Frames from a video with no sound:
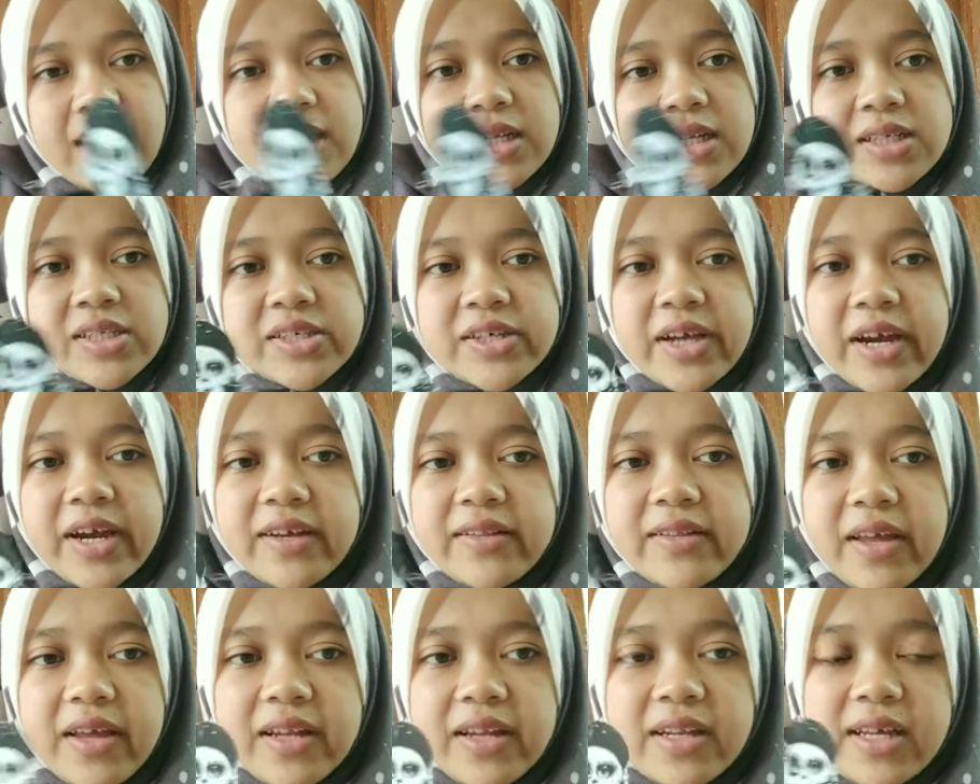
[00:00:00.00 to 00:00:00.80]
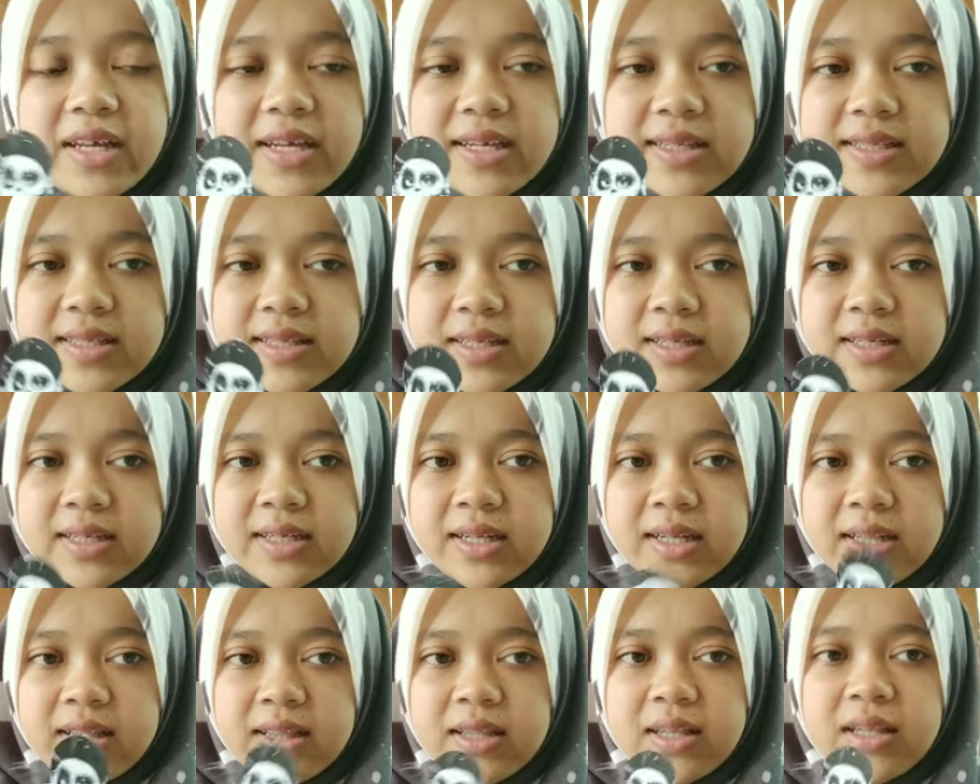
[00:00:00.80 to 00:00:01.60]
Shannon his
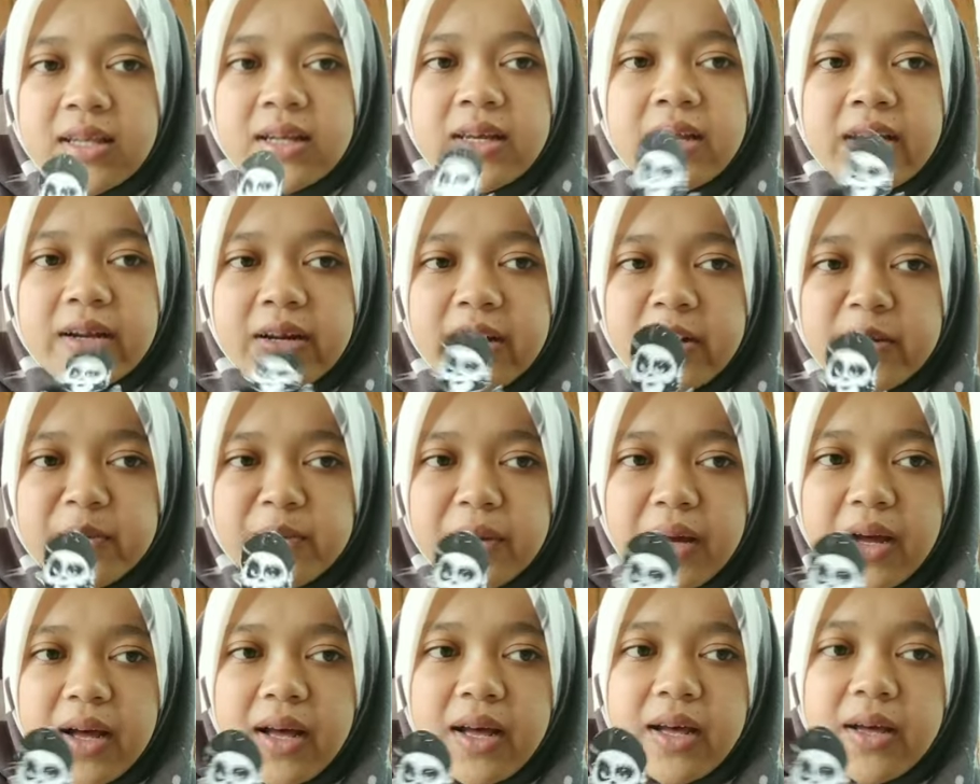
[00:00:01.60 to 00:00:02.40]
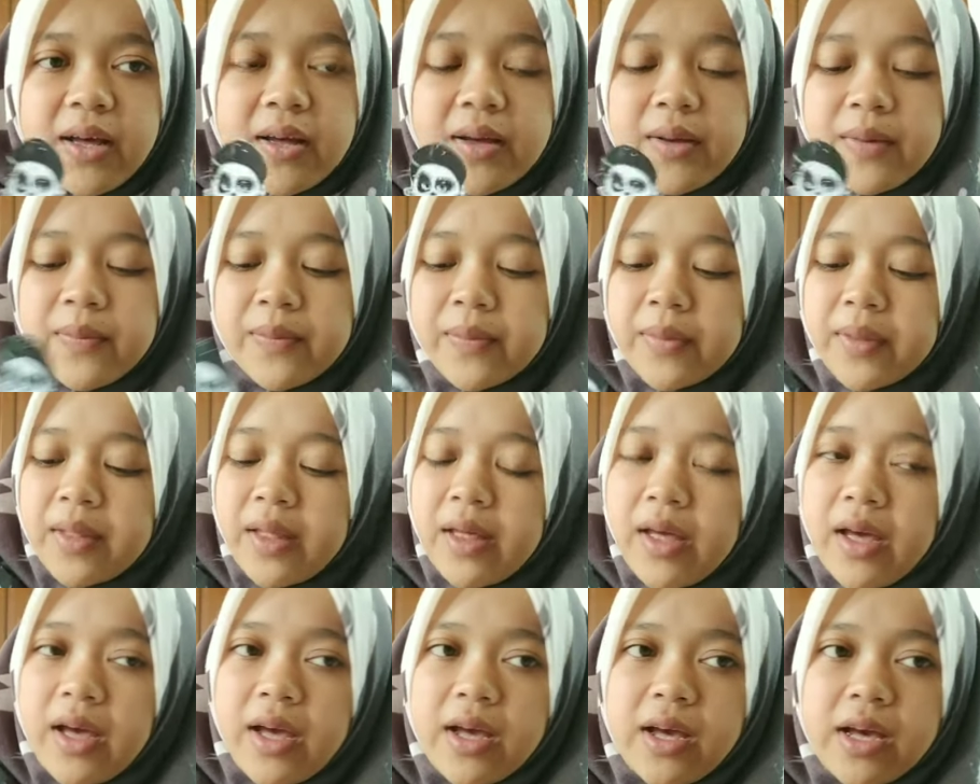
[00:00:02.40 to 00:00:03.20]
great-grandma,
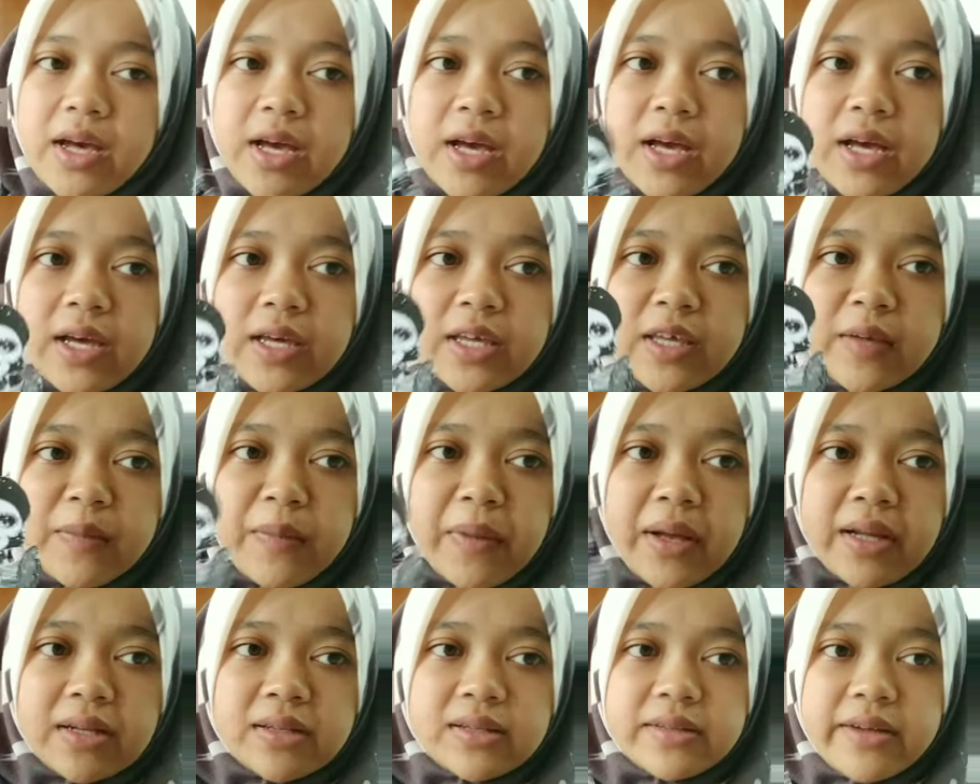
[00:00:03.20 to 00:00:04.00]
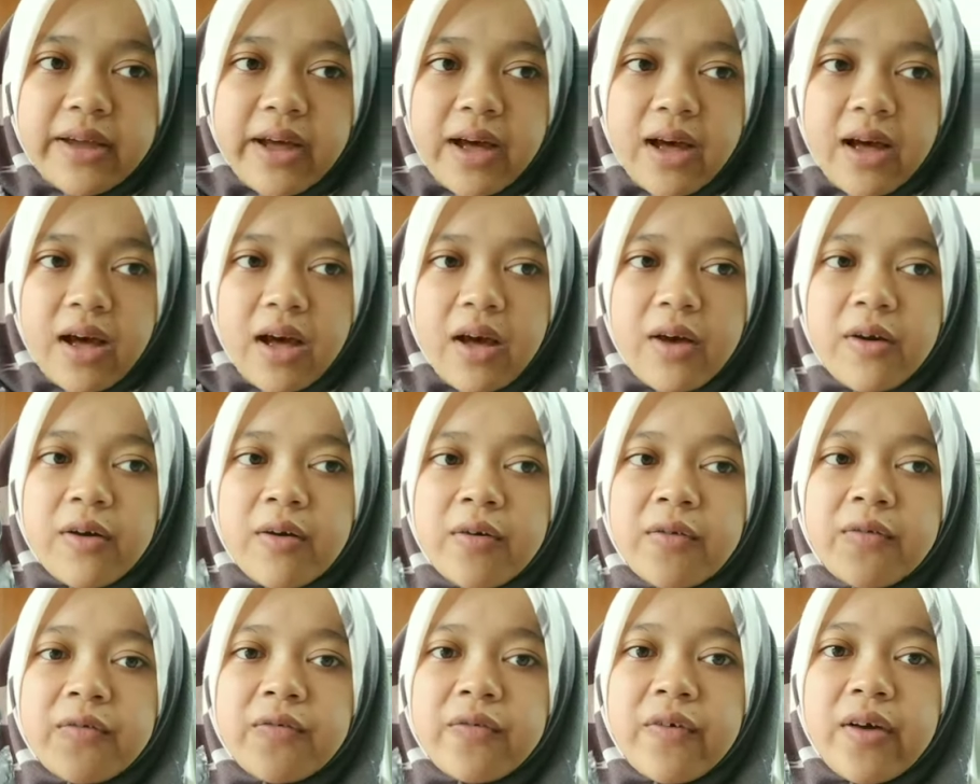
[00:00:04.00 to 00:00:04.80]
Imelda,
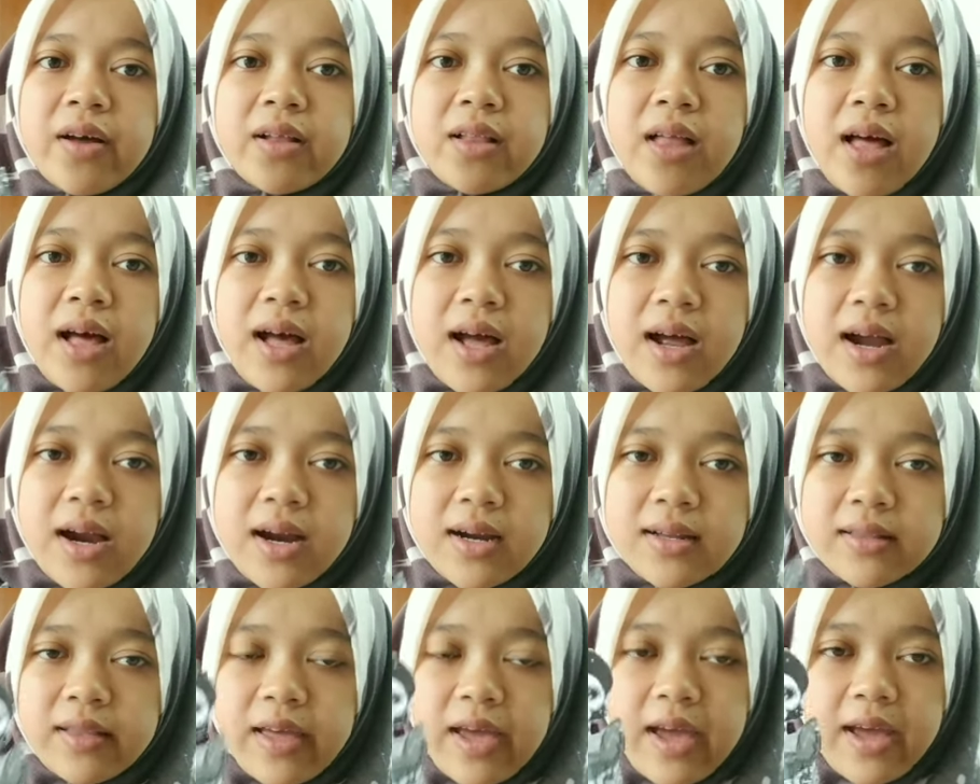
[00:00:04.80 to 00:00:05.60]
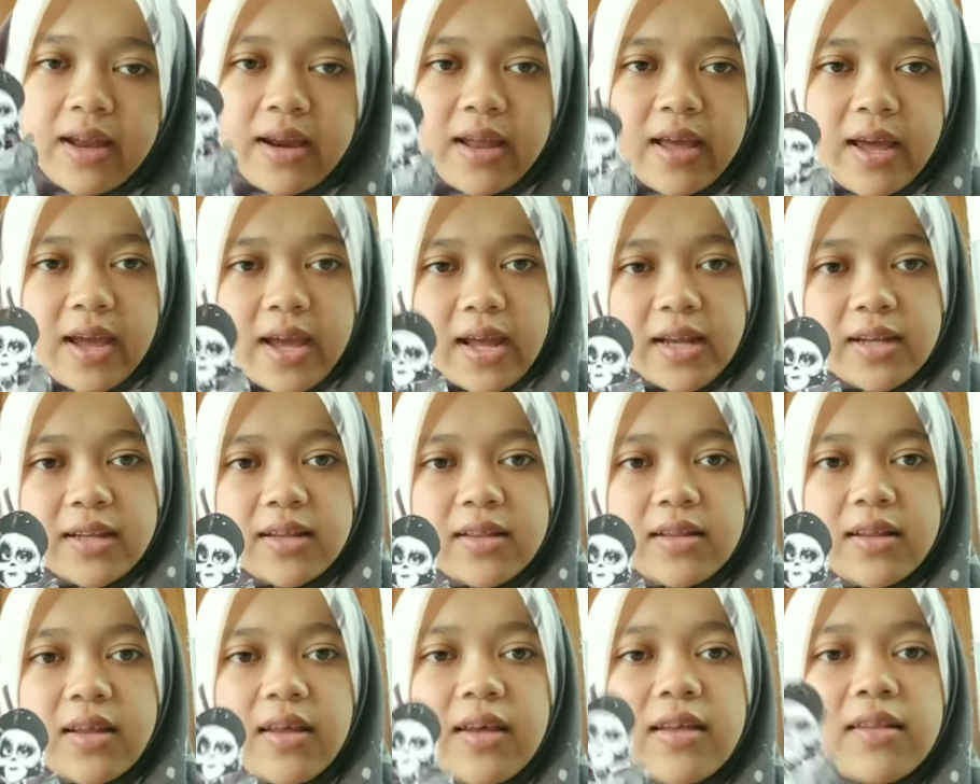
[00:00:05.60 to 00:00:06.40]
fell hard and
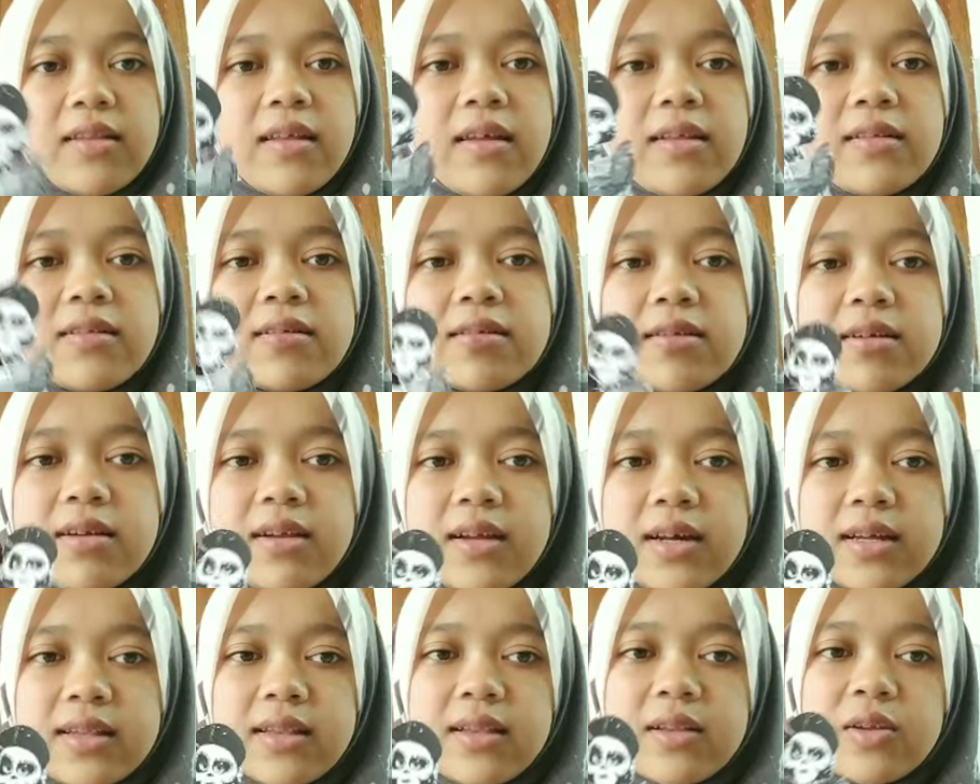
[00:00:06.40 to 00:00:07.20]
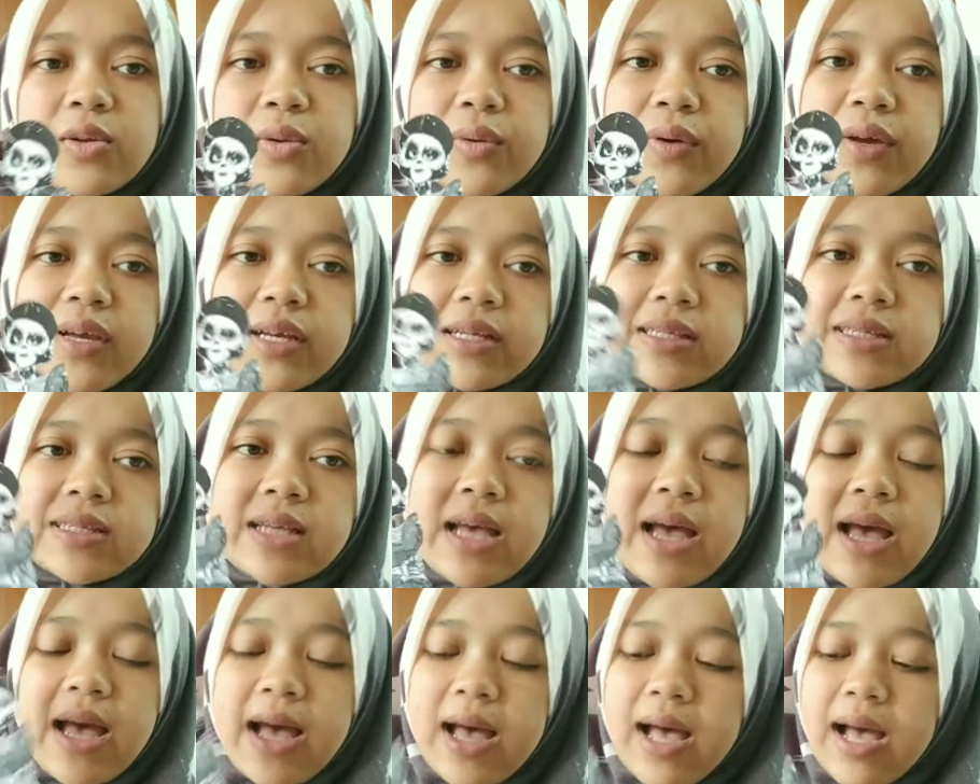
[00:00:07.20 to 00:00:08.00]
anything that related to his
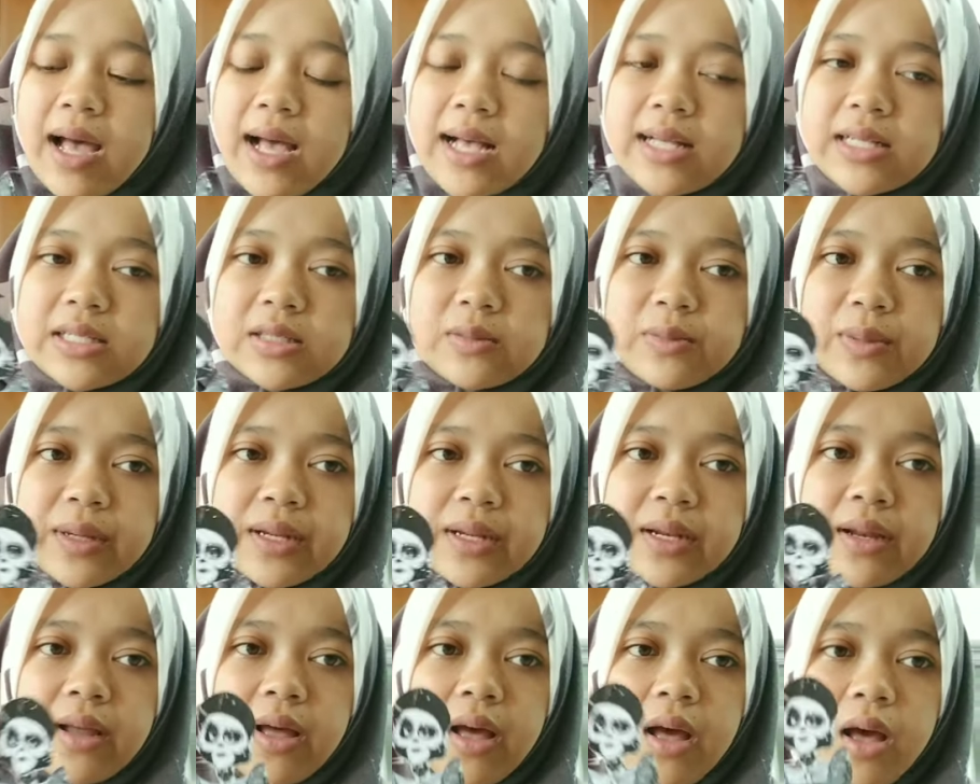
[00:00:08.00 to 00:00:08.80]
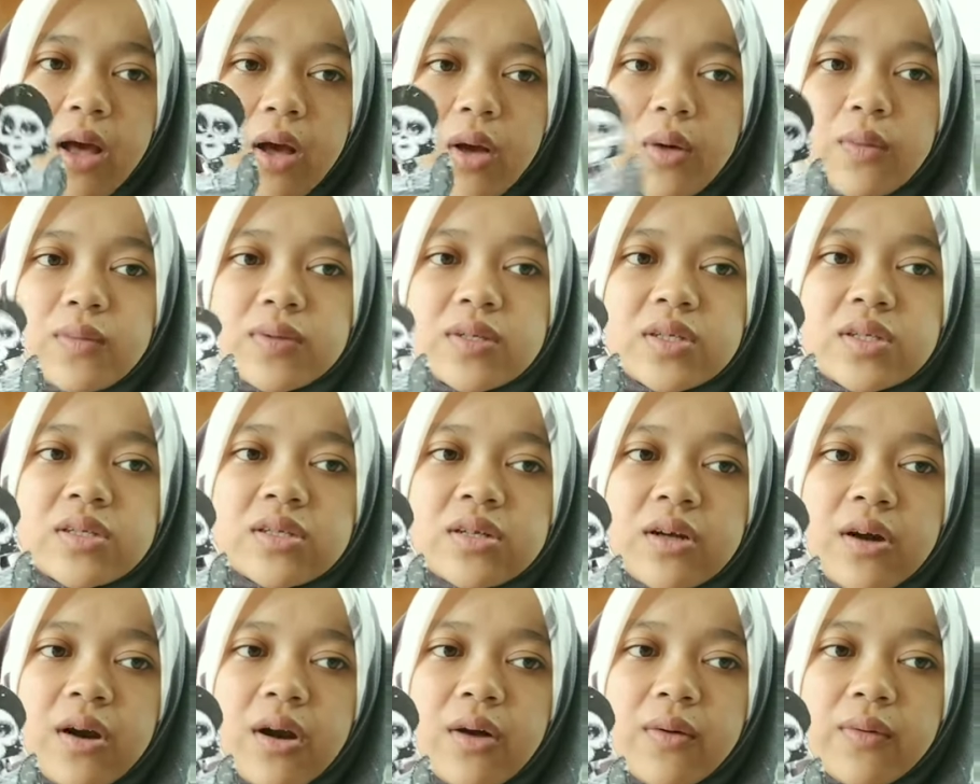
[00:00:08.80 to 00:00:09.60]
husband was
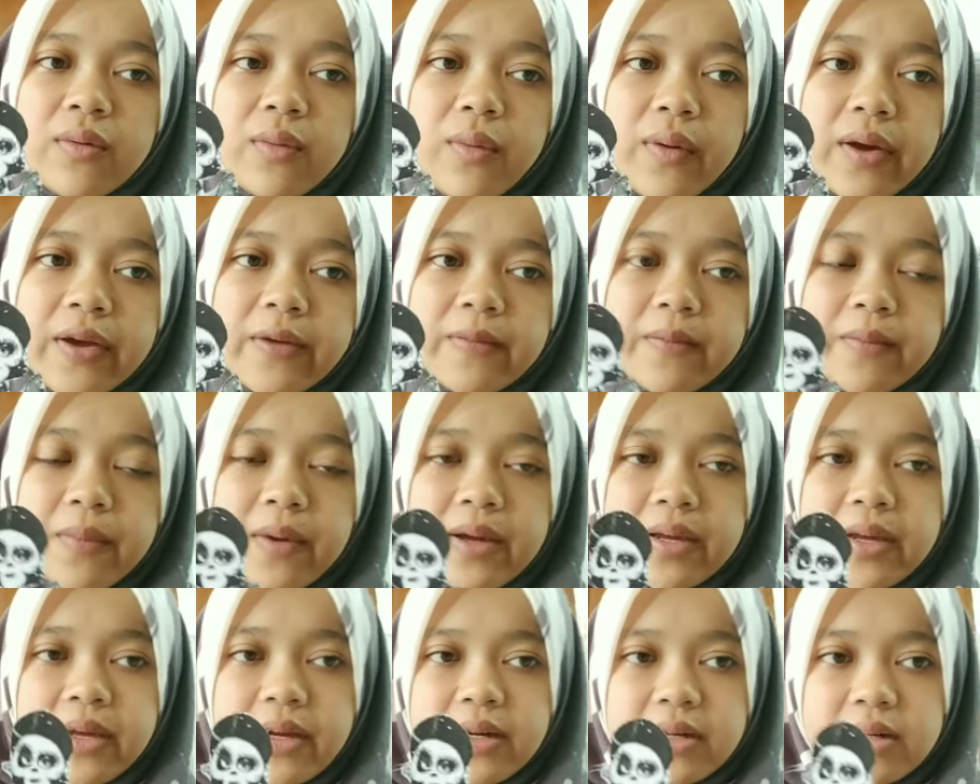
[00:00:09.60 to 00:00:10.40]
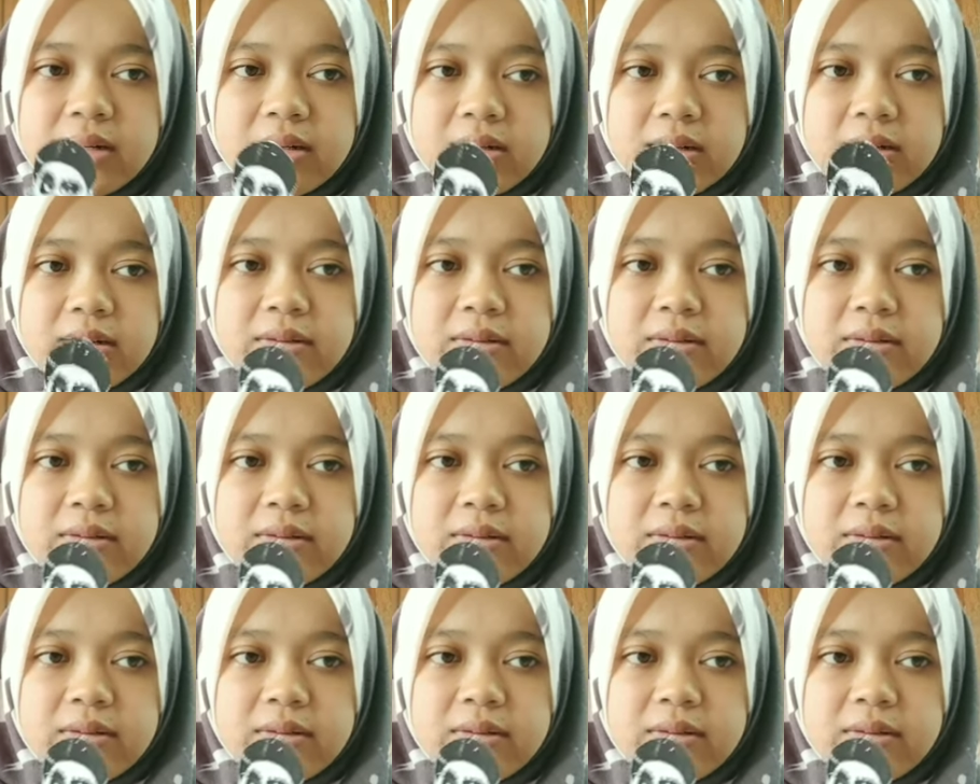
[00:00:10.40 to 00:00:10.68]
thrown away by her,